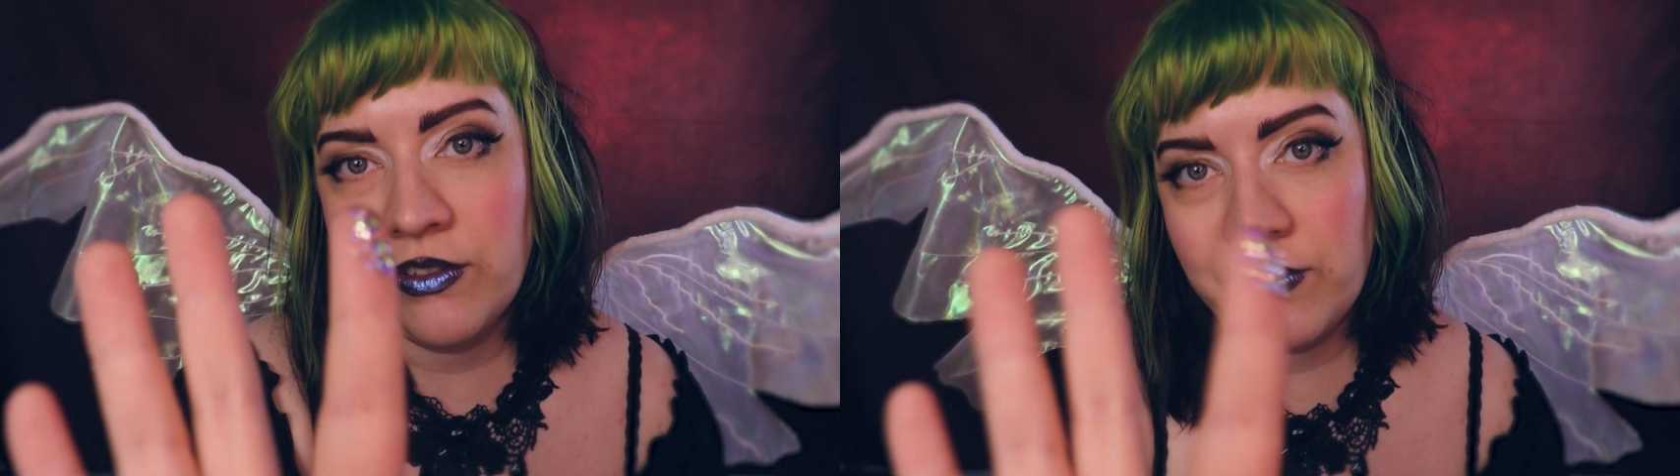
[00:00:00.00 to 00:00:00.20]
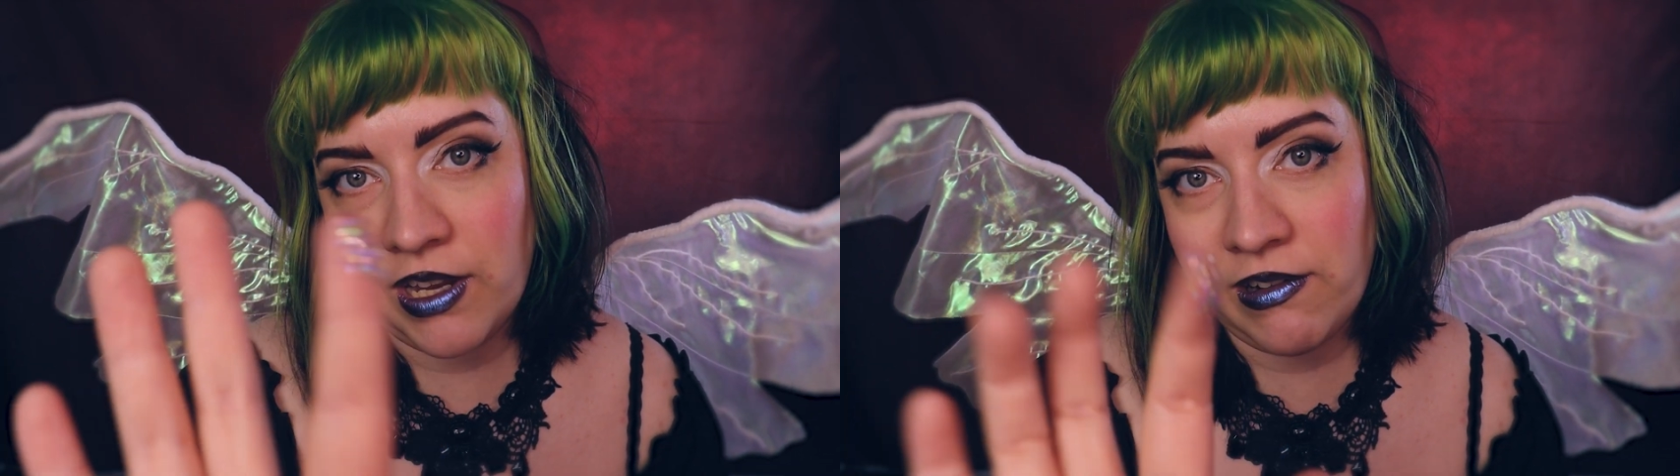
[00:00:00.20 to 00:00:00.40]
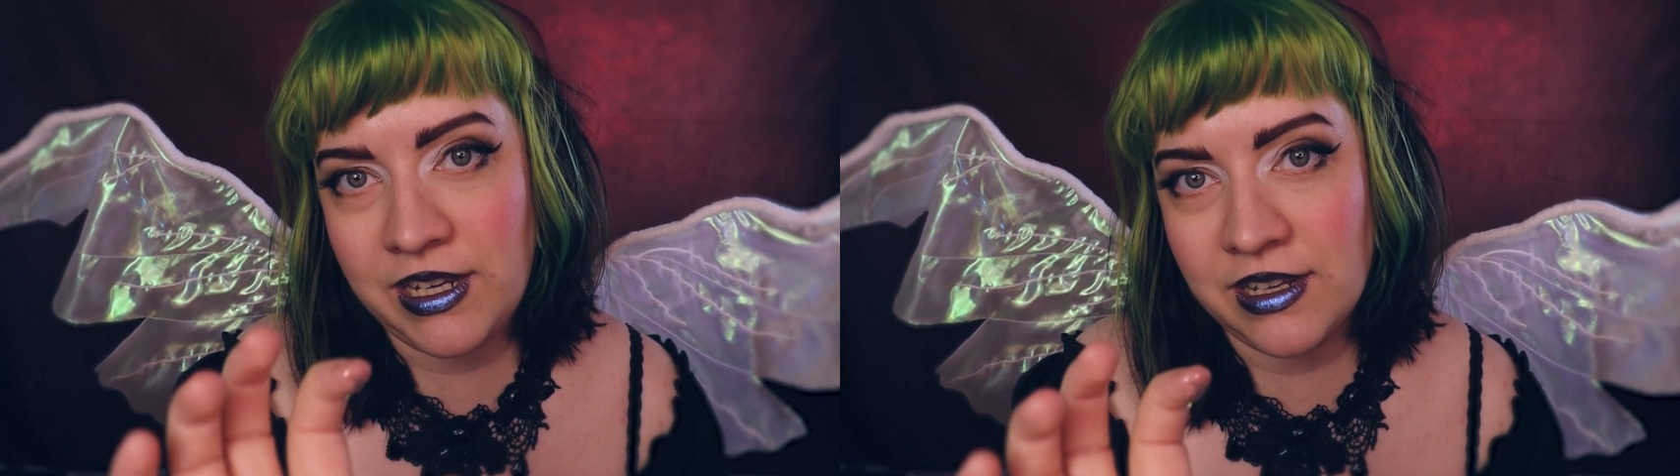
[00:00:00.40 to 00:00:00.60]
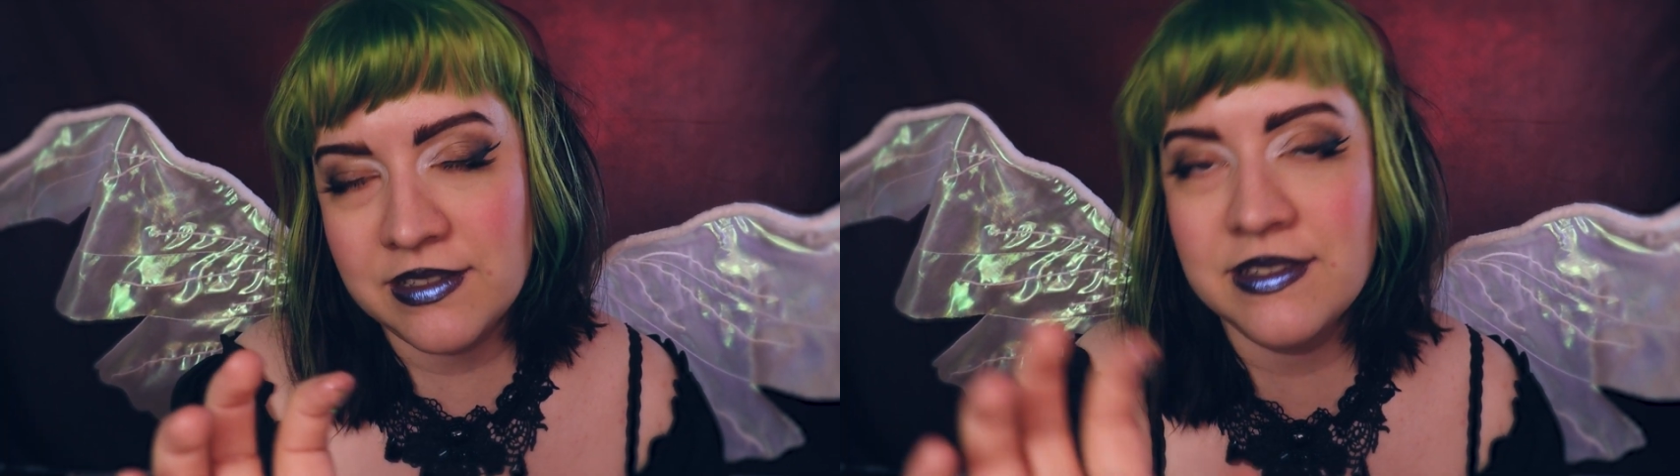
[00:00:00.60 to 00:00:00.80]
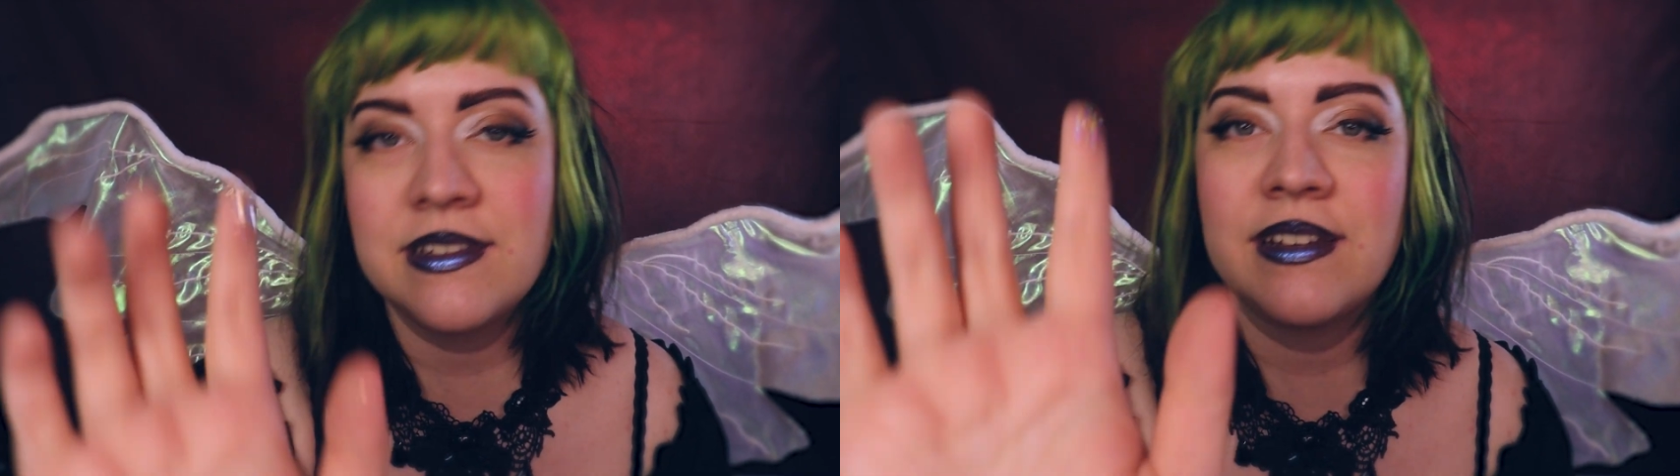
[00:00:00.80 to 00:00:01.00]
fairy
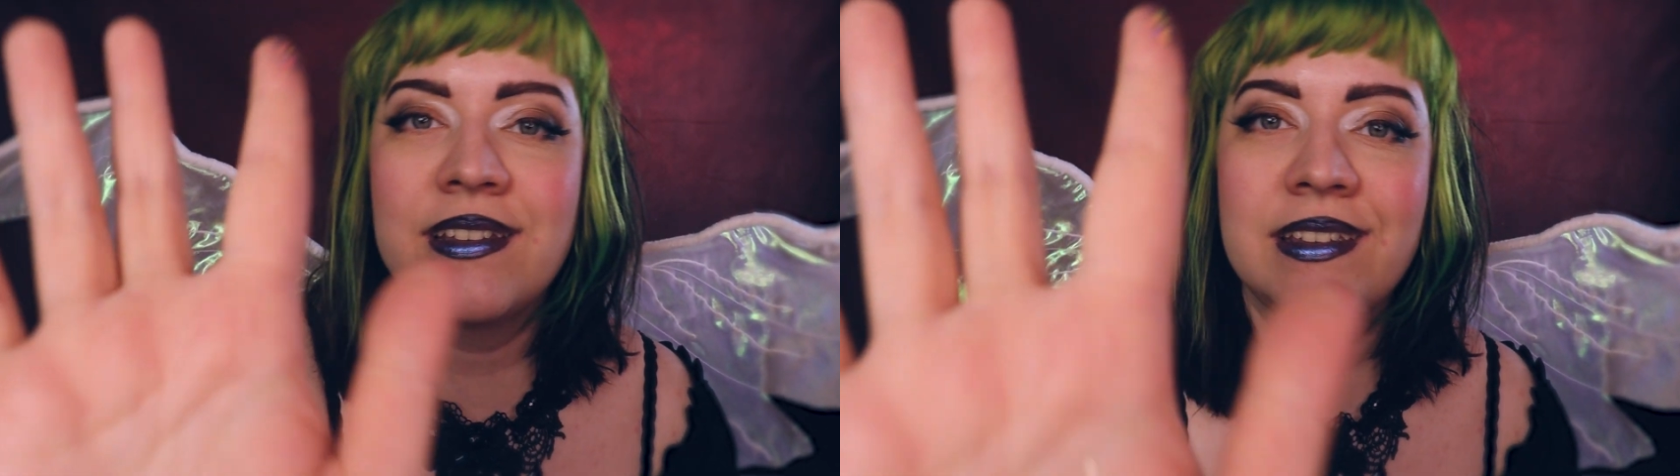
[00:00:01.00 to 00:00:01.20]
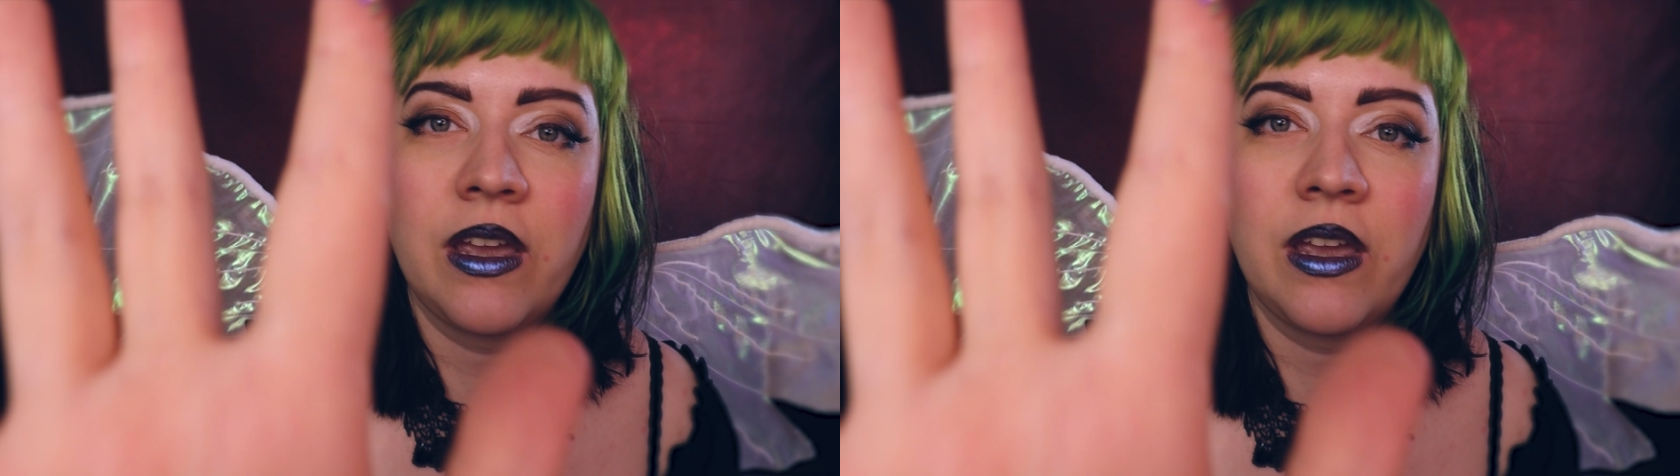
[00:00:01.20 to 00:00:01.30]
dust, so